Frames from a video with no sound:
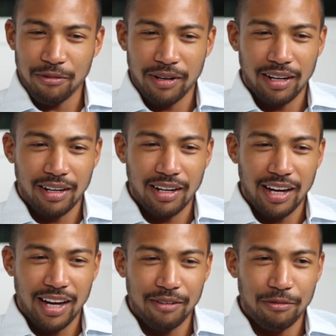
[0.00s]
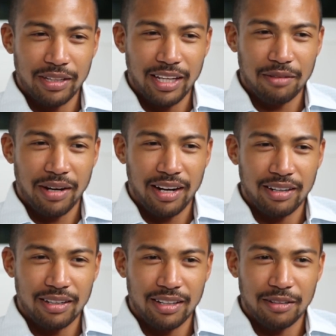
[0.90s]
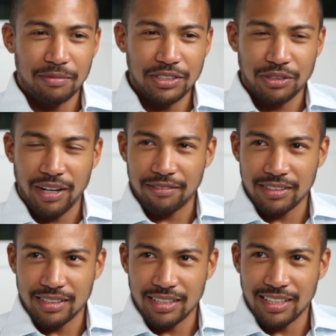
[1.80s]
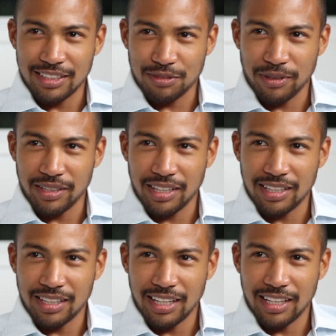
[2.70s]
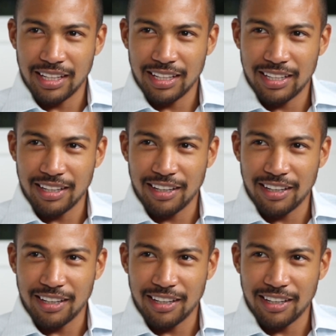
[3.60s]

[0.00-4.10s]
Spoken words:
where I really admire his craft and his work, and